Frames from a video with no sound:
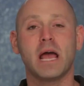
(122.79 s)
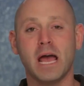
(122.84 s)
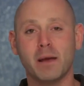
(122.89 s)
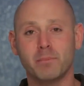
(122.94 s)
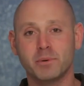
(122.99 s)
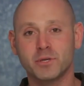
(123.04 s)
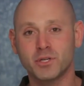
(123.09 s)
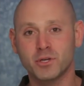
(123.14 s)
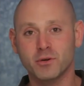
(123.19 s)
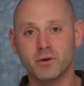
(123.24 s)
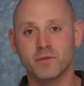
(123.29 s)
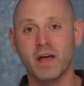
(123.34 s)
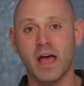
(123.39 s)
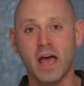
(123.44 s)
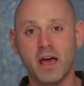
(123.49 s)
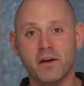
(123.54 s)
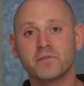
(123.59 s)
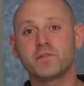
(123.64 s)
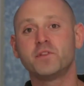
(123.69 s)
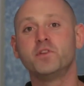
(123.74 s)
an aperture
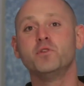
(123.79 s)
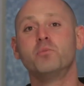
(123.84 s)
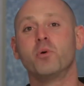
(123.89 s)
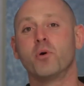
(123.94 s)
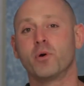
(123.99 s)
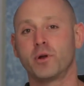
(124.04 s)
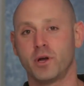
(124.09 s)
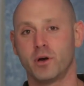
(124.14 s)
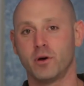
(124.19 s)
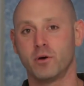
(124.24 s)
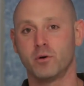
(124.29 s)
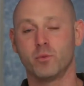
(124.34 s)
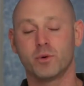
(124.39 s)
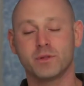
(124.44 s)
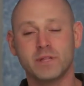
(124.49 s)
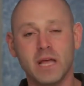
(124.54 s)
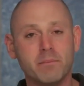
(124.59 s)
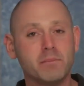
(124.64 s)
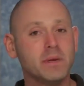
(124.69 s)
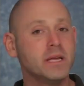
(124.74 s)
of f2.0. And
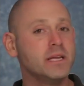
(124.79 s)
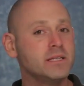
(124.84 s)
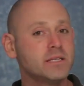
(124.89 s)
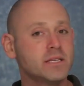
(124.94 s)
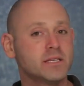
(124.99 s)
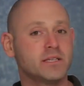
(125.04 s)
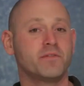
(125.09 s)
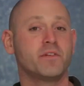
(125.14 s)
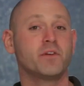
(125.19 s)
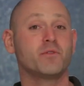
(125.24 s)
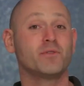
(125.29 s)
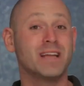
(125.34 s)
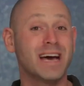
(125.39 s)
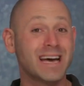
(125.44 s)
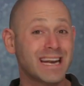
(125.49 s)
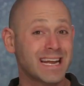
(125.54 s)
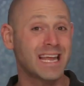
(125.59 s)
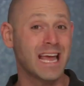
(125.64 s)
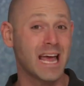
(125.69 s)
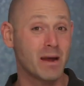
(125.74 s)
what that means is if you're
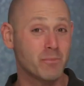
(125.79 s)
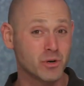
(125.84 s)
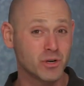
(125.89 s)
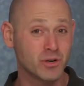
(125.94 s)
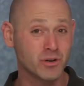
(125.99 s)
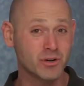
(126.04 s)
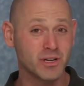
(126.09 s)
not a camera